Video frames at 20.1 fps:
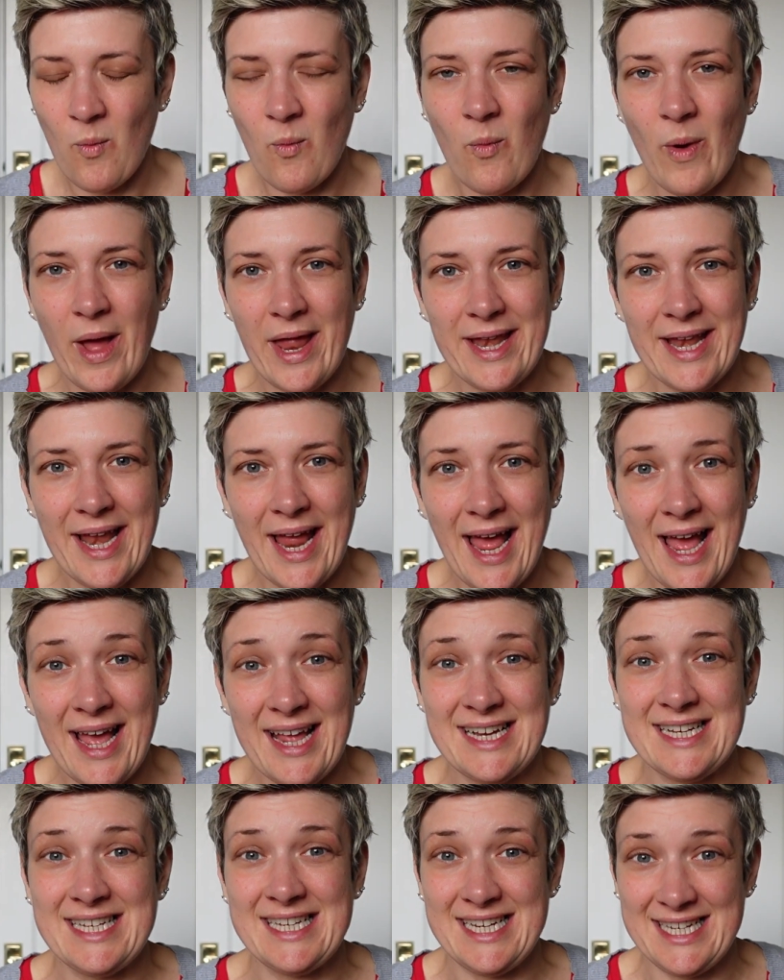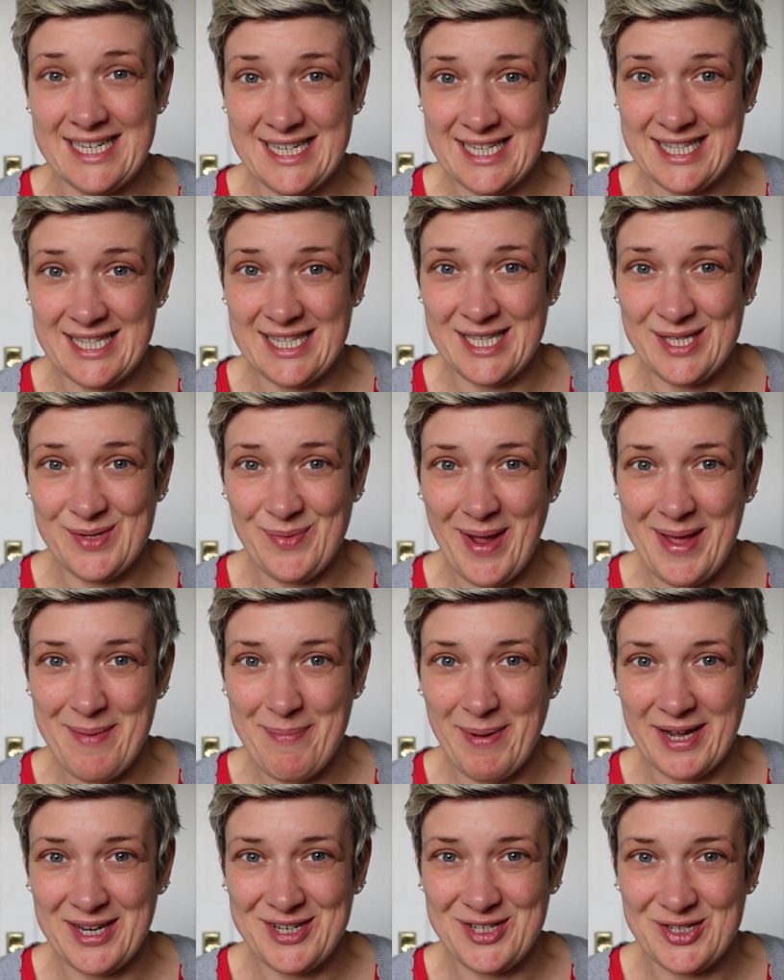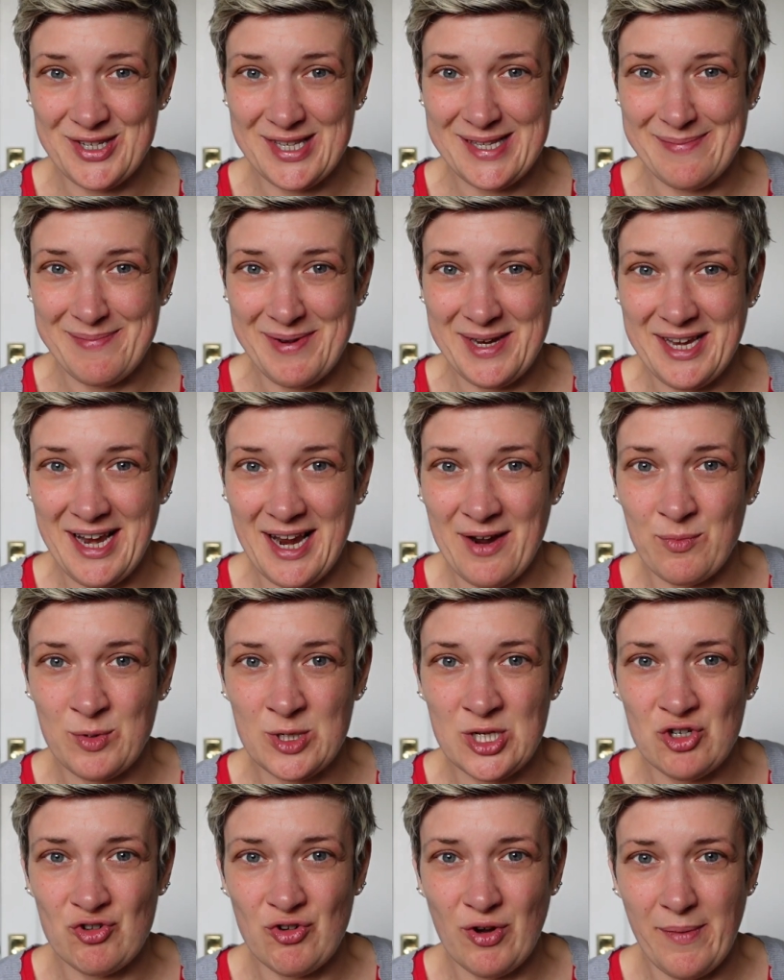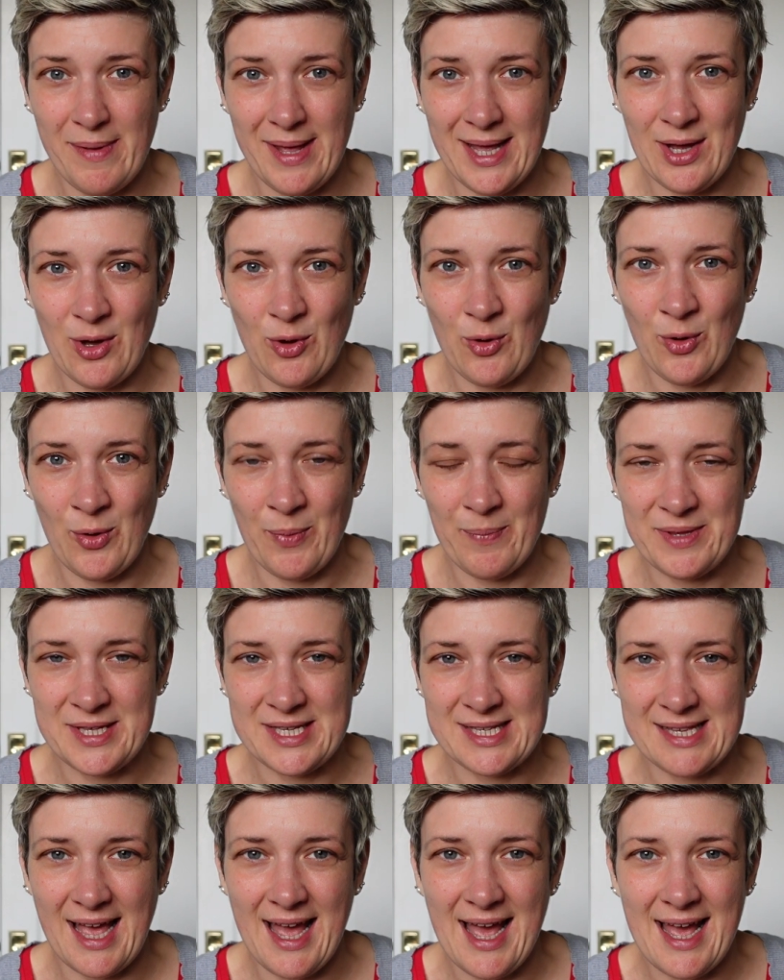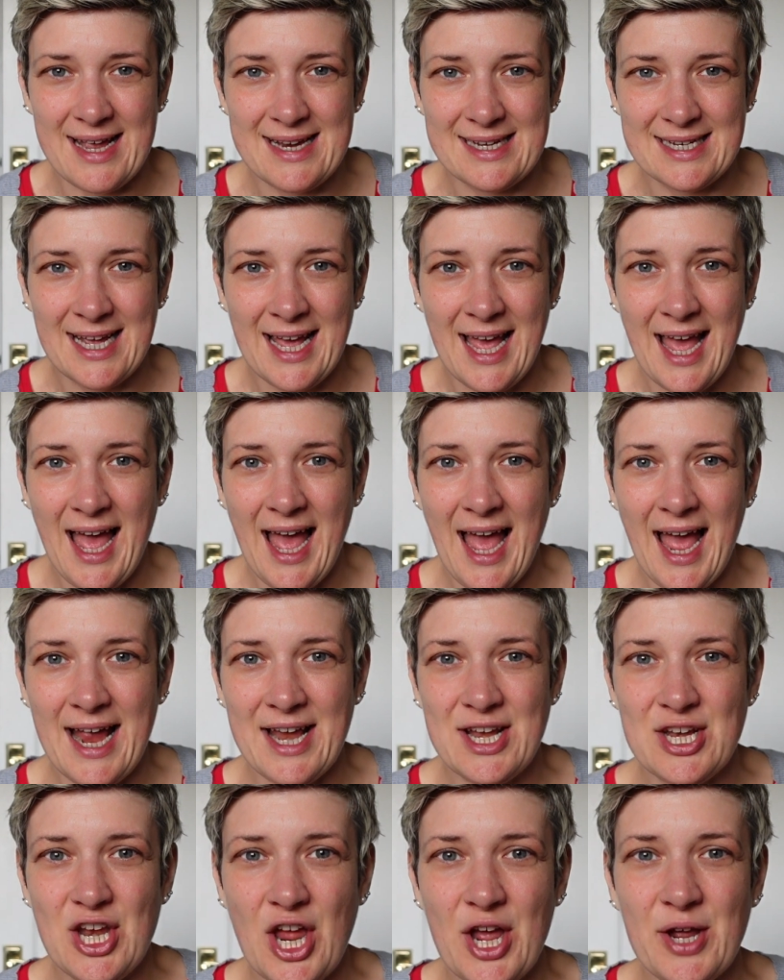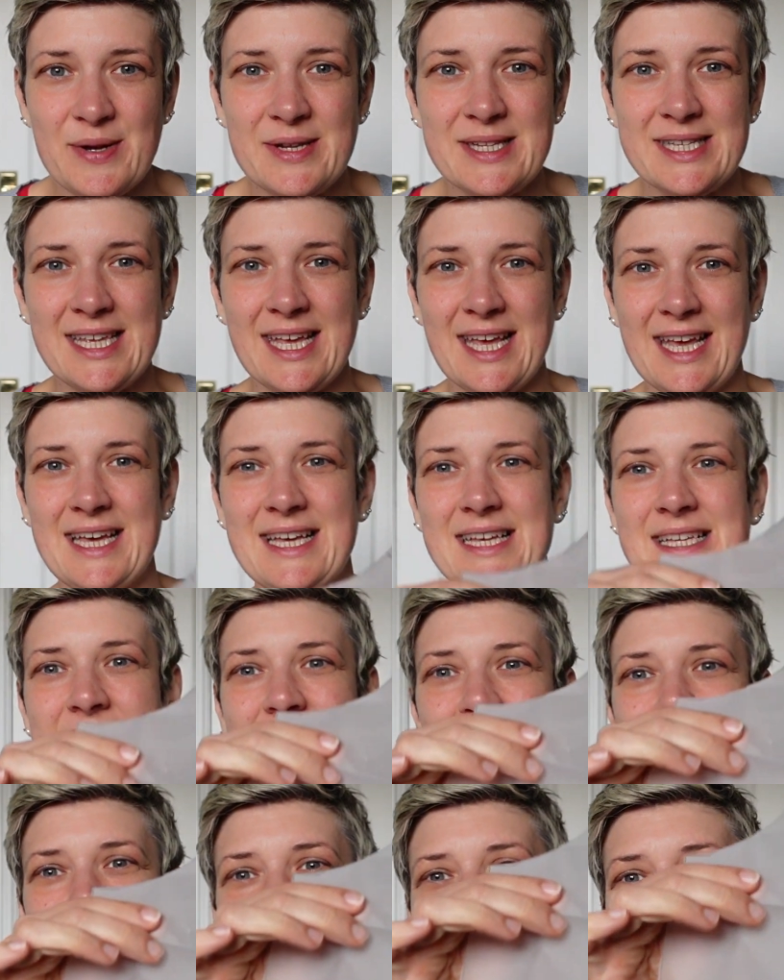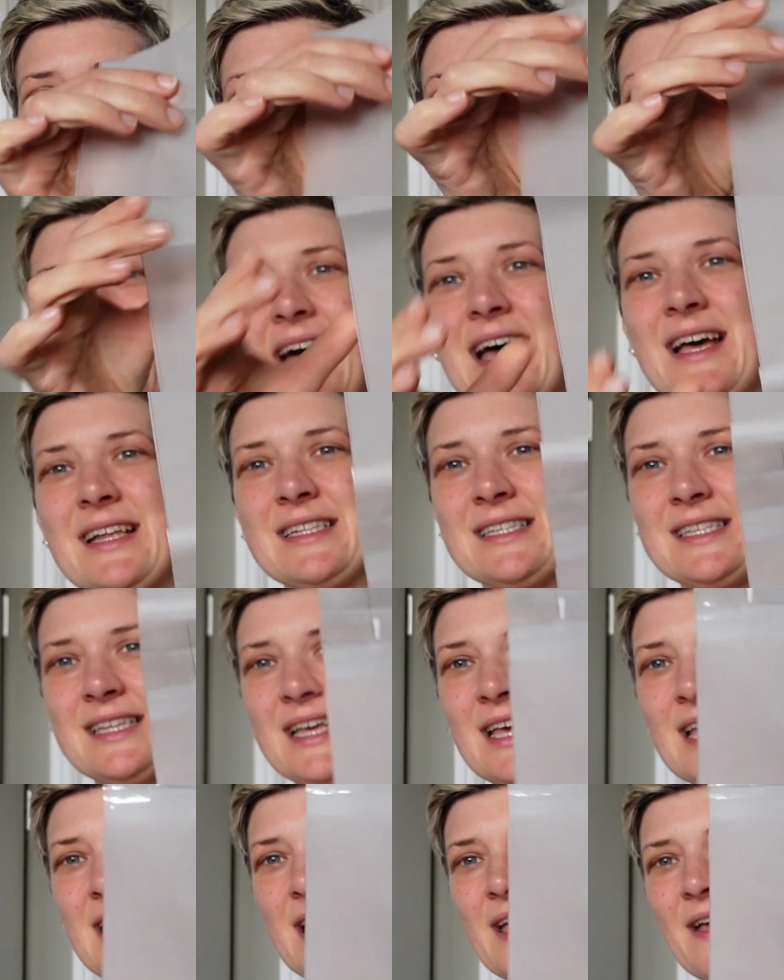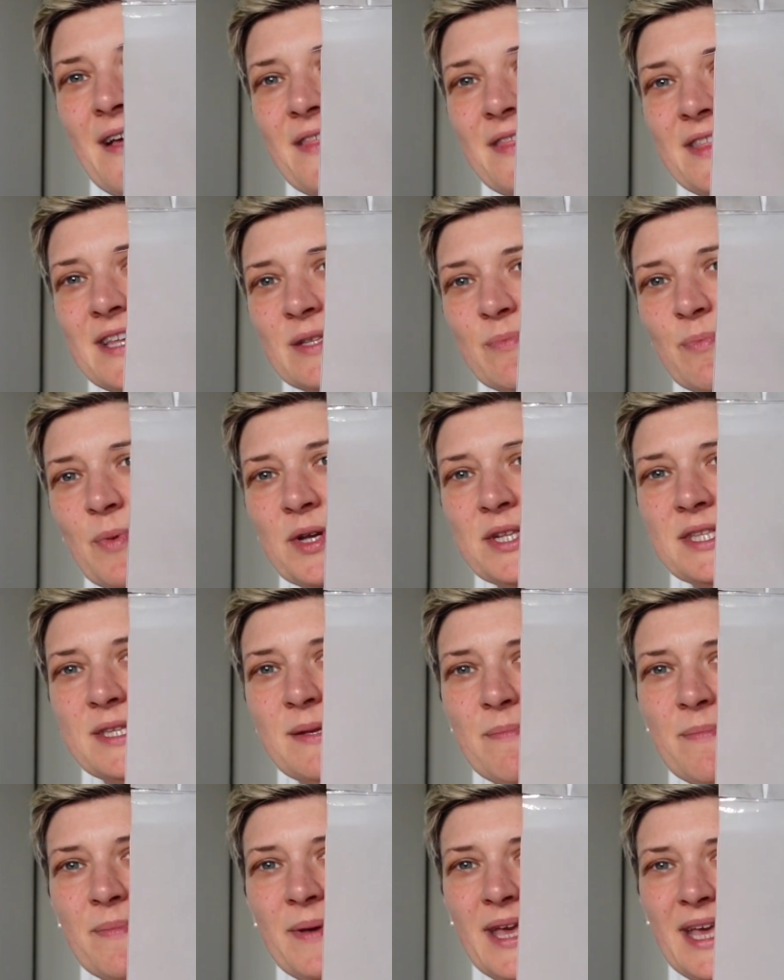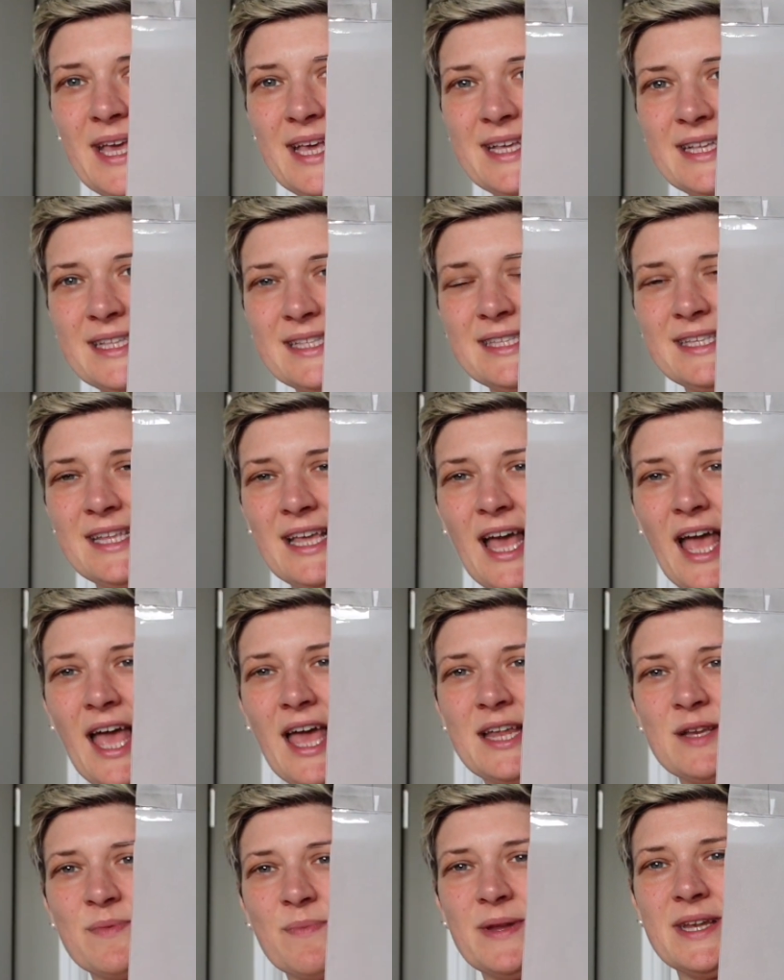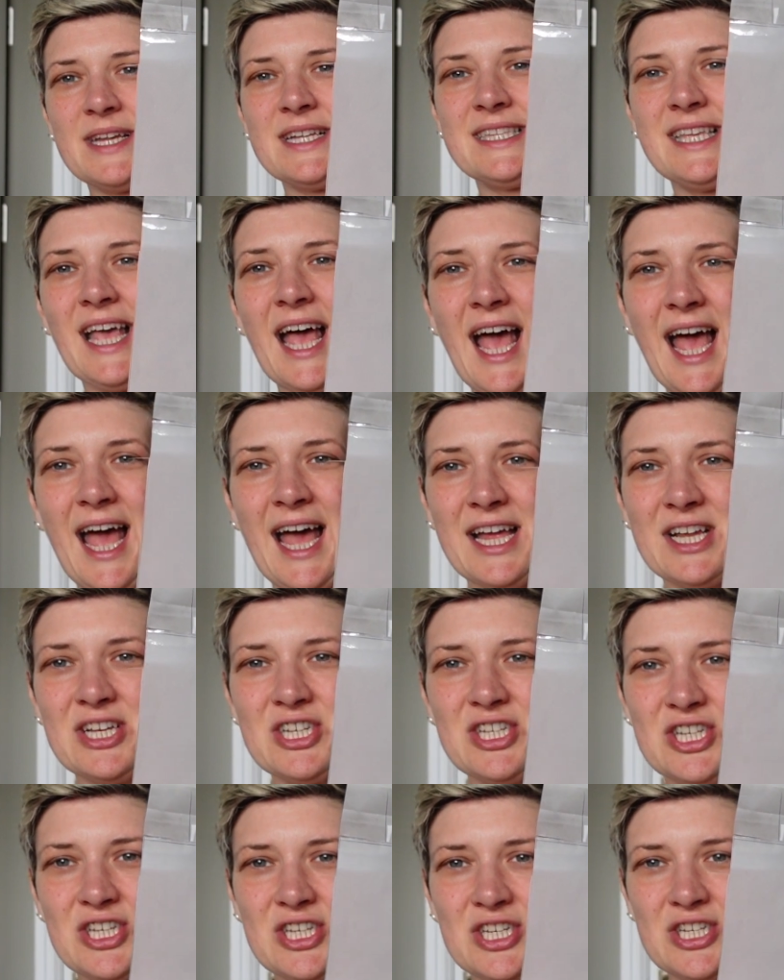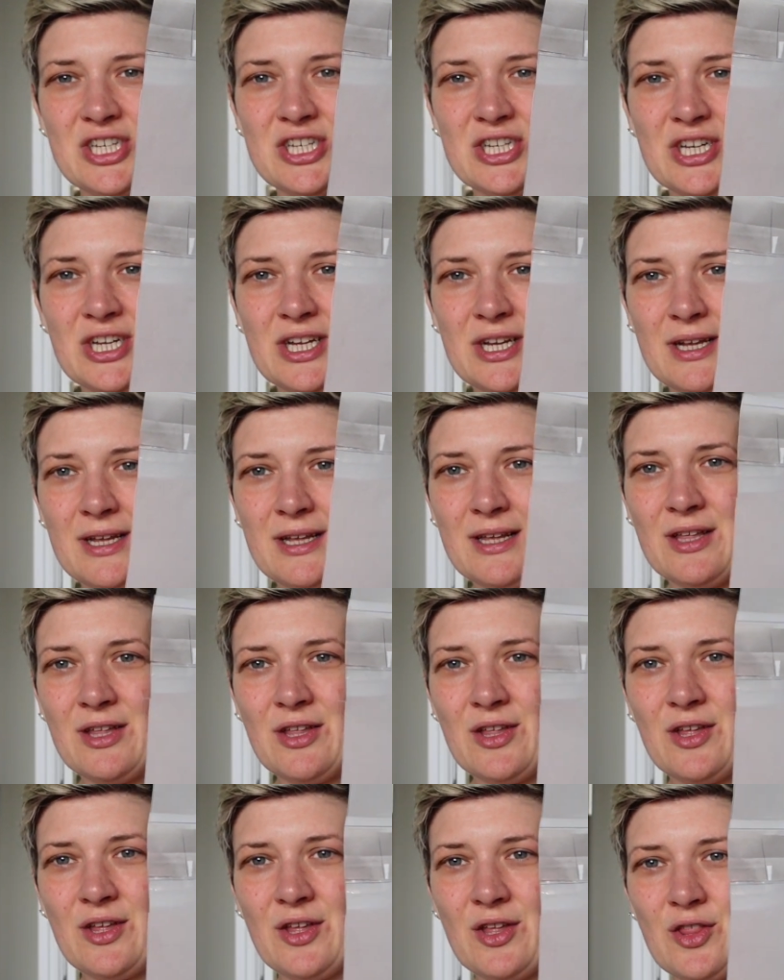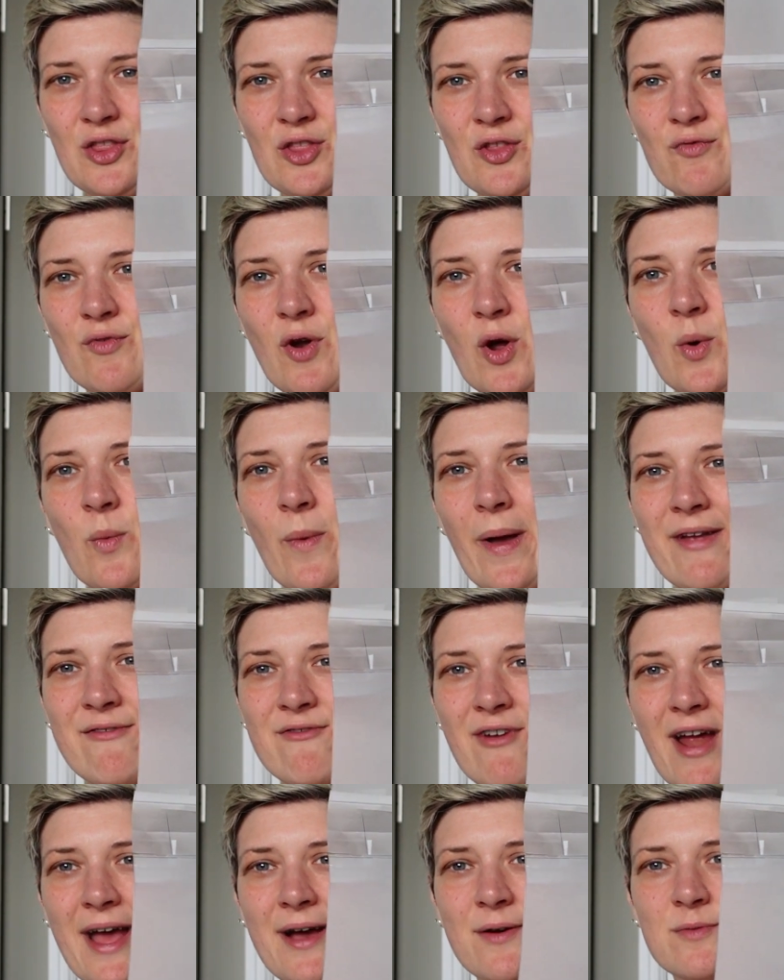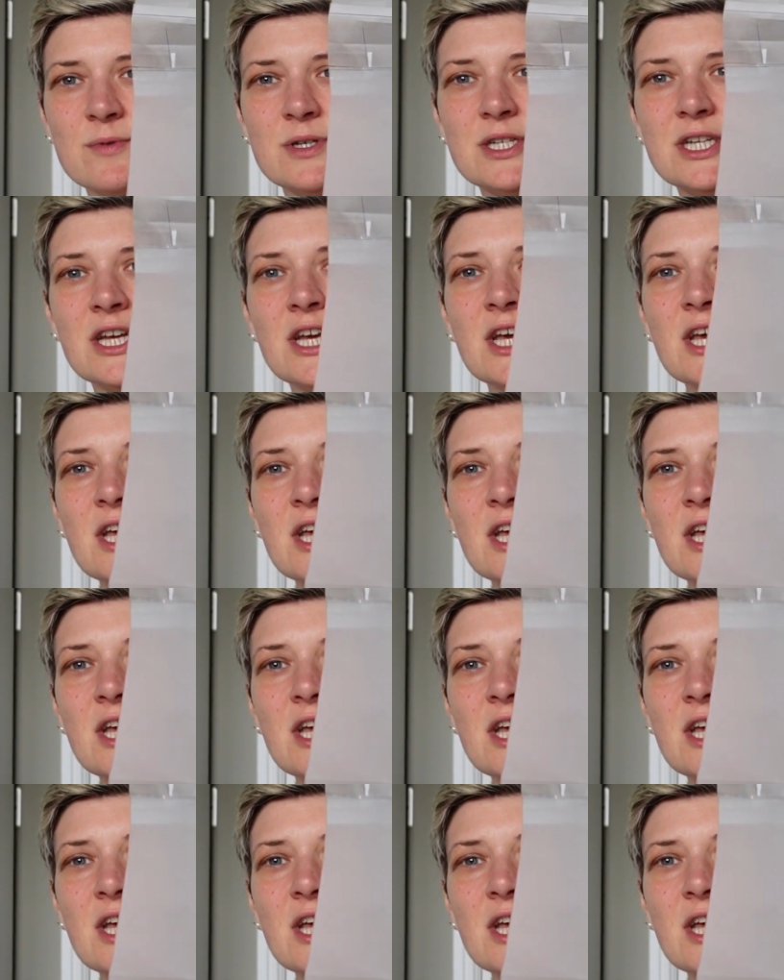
When I did the sway back adjustment and was truing up the side, I noticed that this bottom piece had been attached the wrong way round.